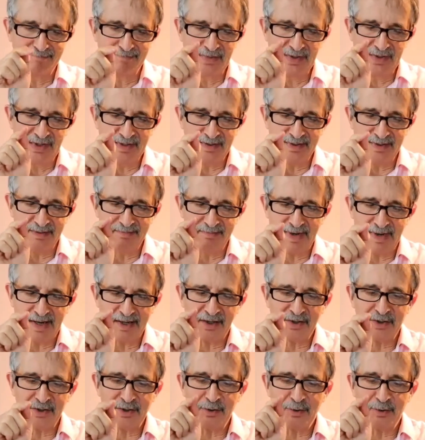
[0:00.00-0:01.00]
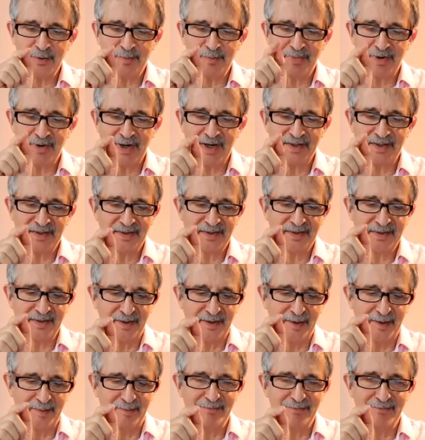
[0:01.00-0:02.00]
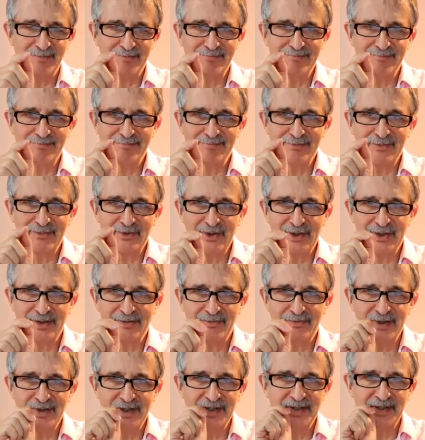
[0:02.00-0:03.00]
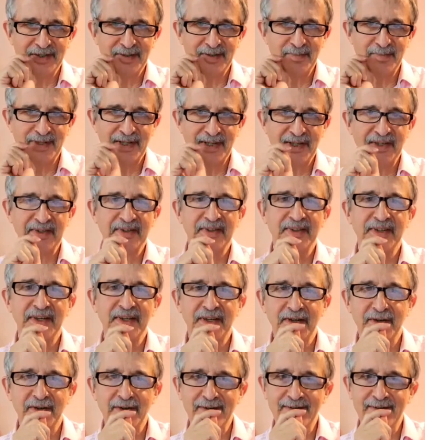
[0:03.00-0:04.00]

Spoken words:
isn't managing your brand SERP just really simple SEO?